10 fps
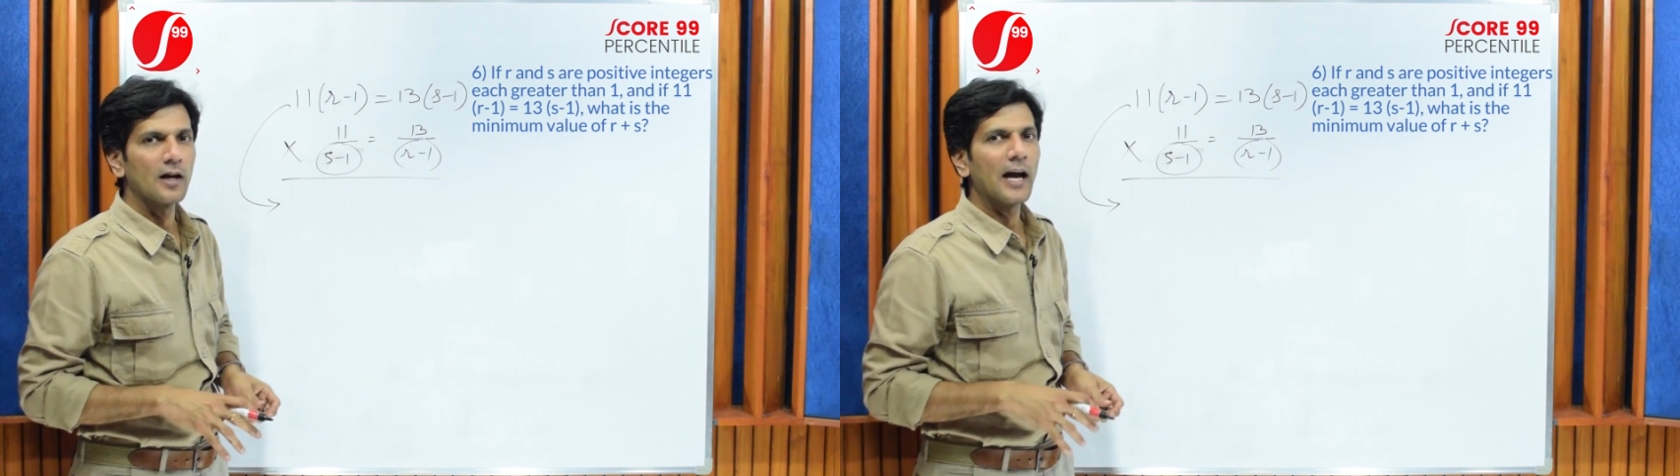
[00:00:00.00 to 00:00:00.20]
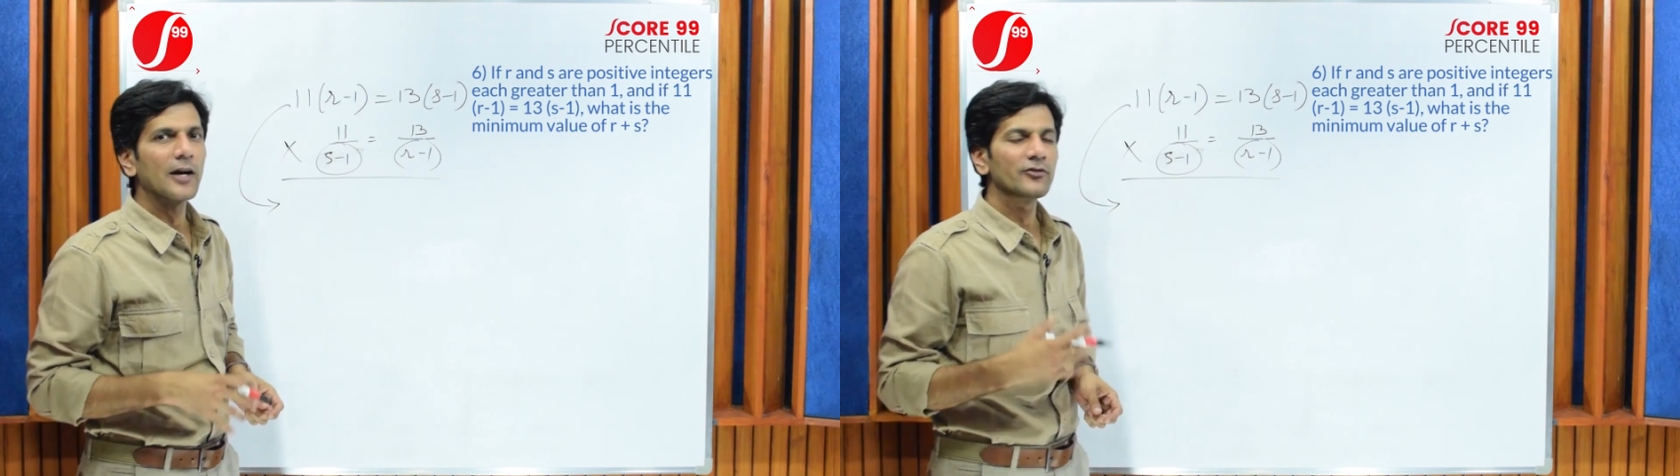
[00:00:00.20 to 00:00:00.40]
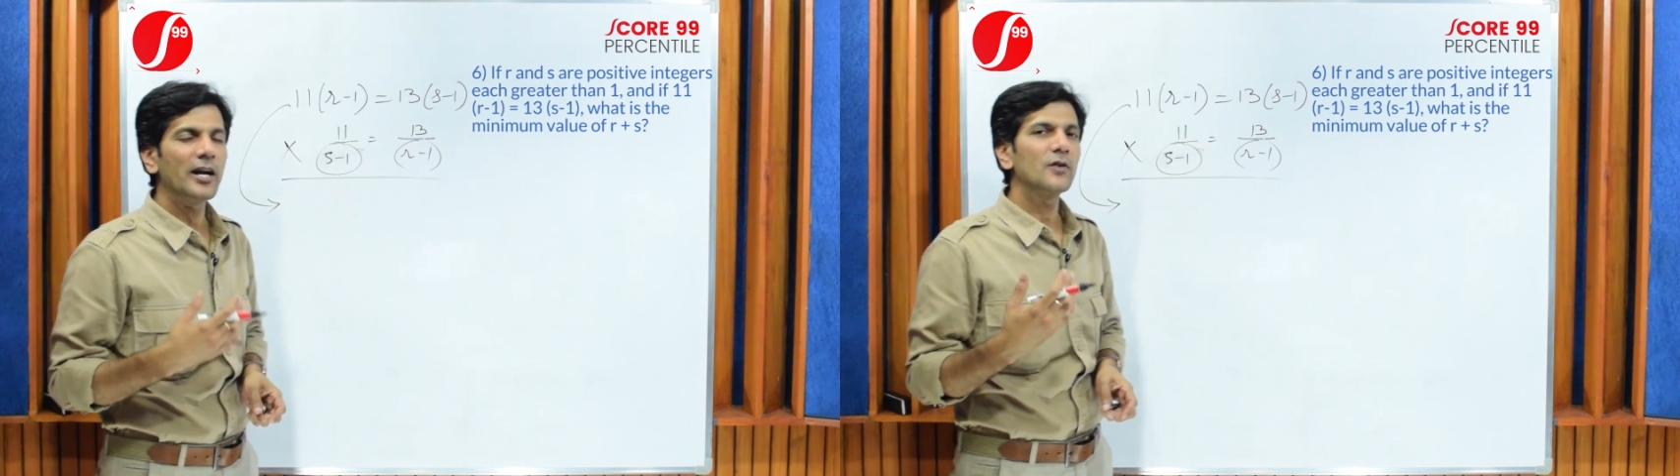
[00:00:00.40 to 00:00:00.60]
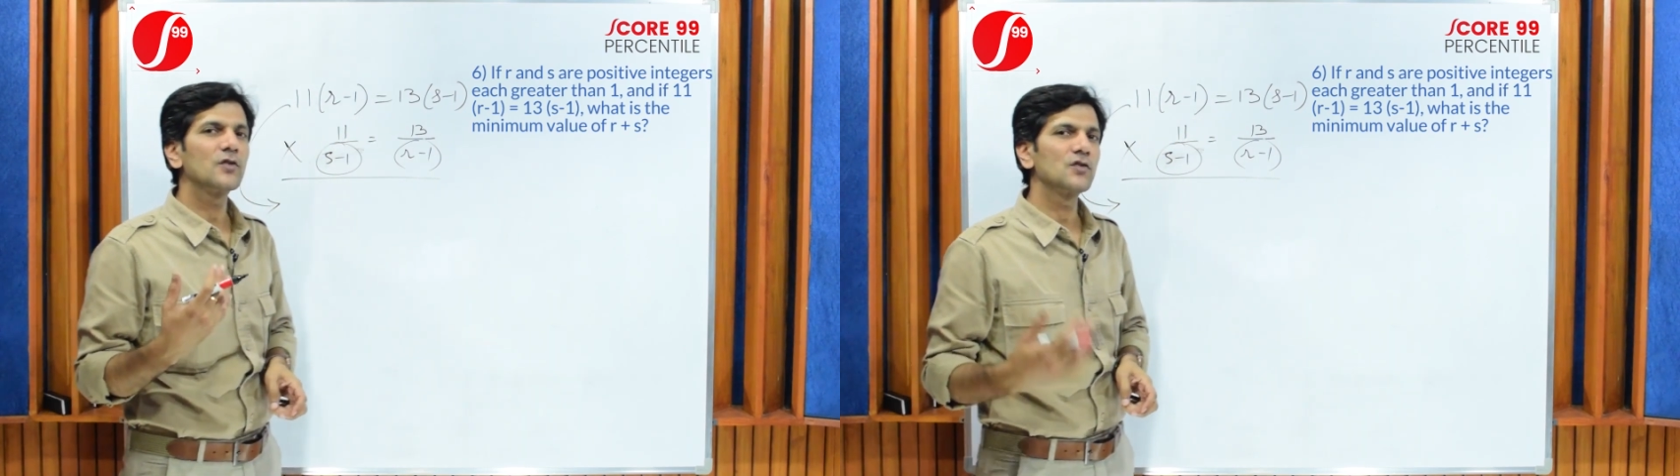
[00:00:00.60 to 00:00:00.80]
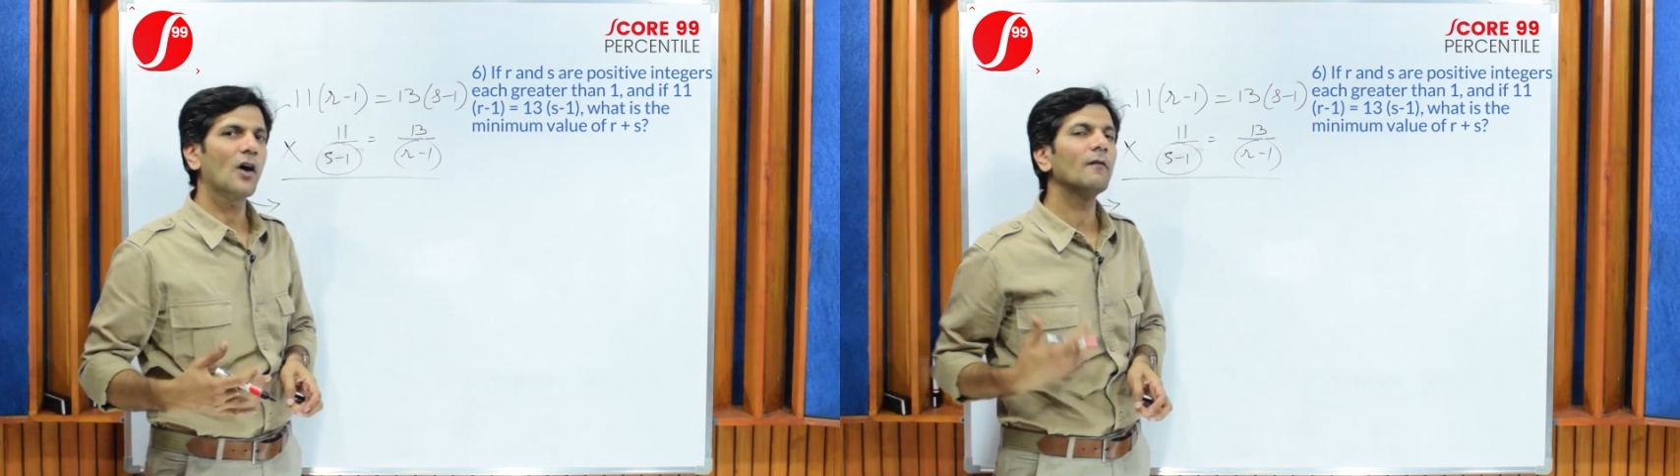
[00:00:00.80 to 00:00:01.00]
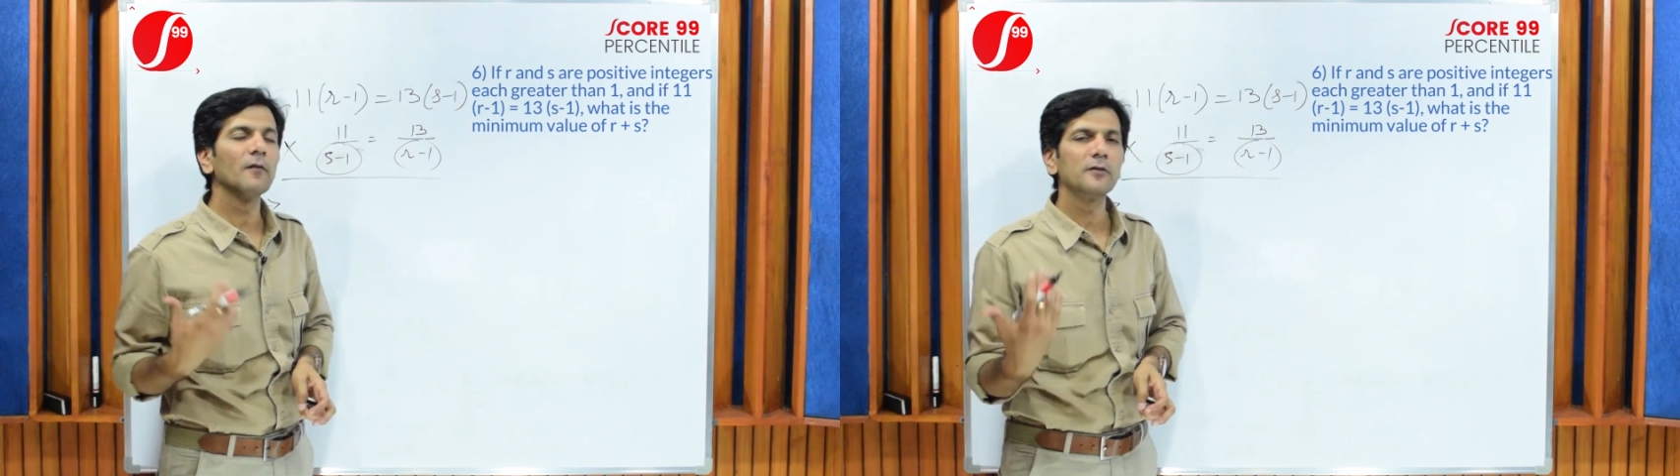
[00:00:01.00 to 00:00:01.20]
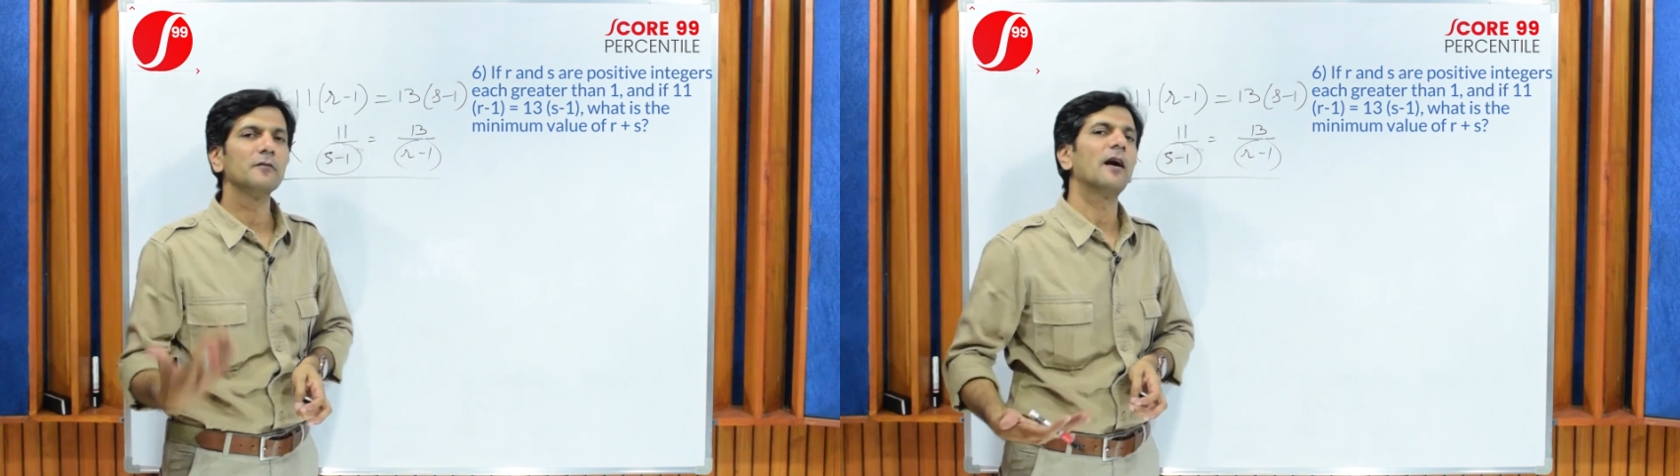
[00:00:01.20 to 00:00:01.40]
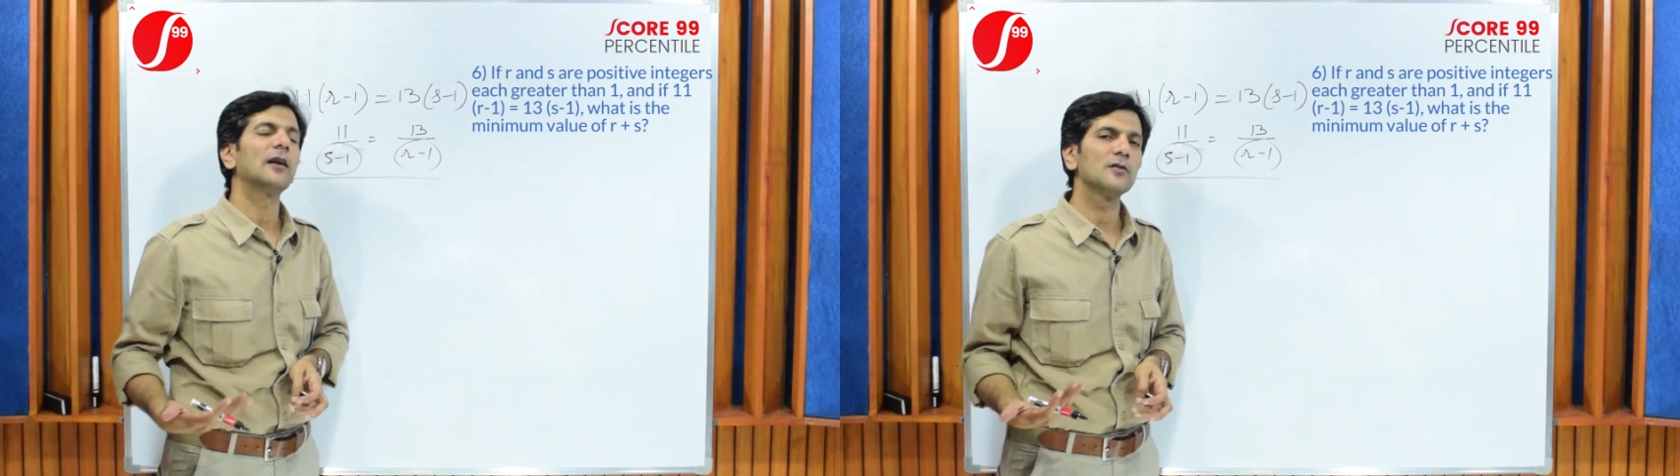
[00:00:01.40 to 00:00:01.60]
and try to solve it for the
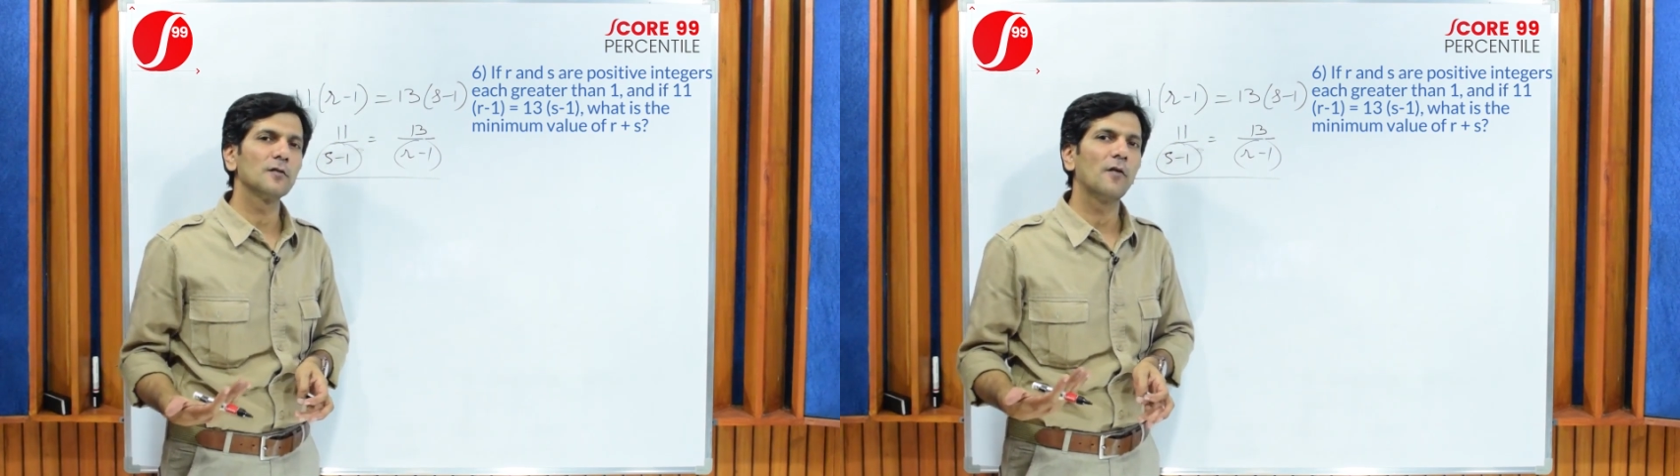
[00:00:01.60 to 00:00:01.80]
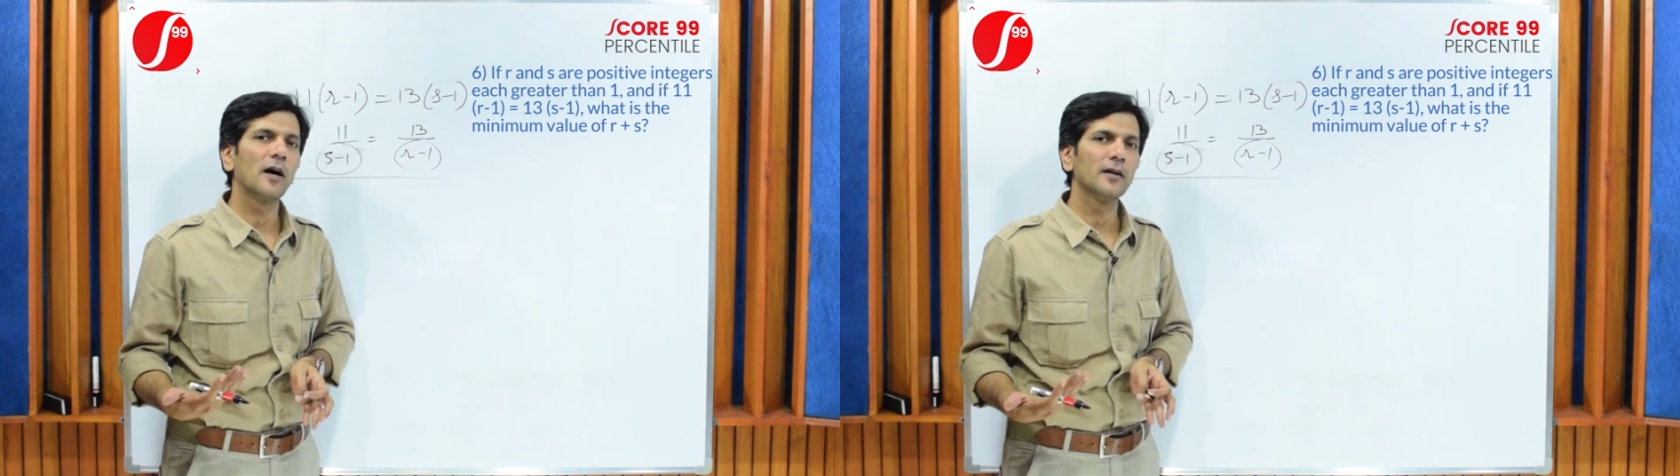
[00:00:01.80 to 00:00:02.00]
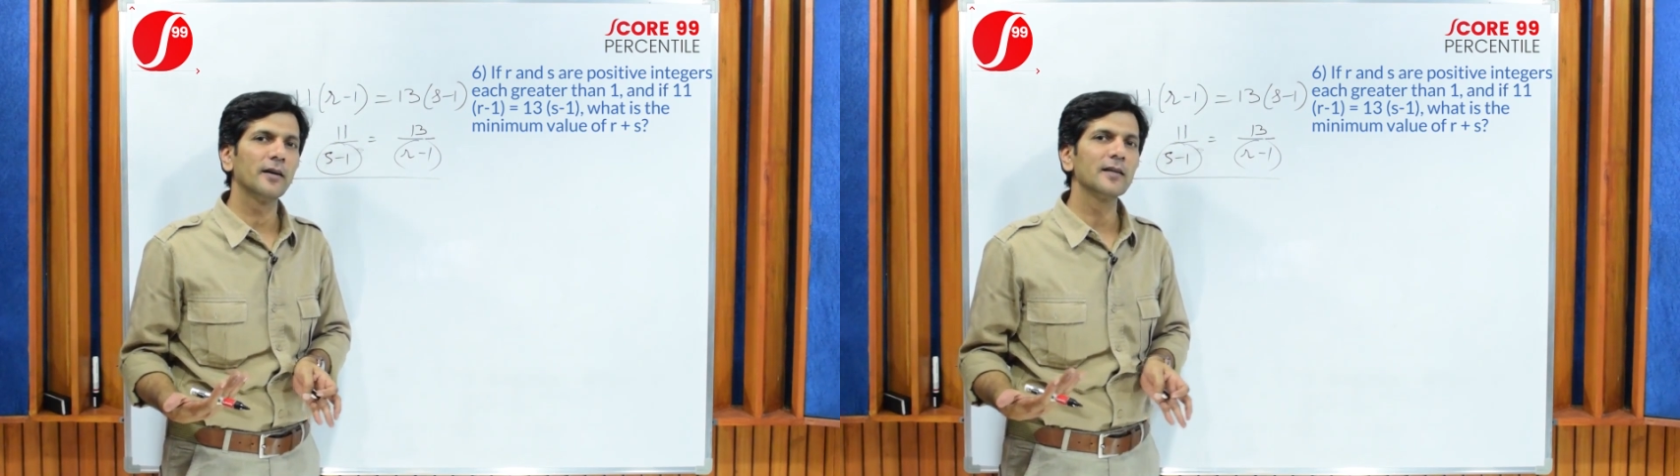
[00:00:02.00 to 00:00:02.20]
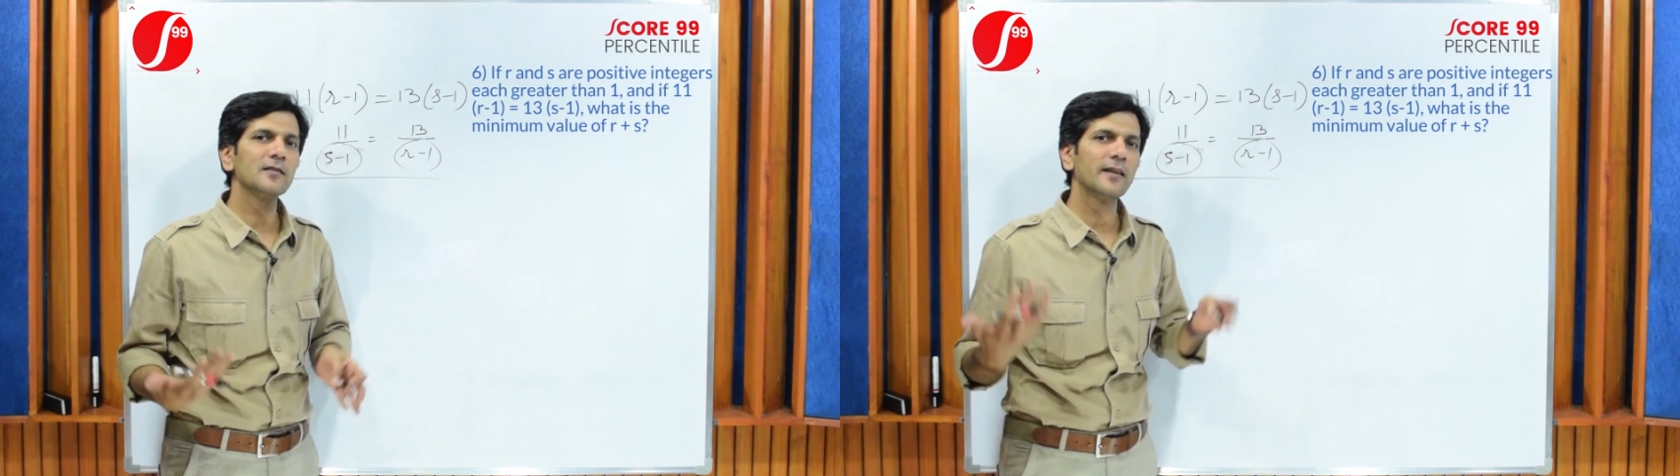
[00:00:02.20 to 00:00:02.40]
values of R and S,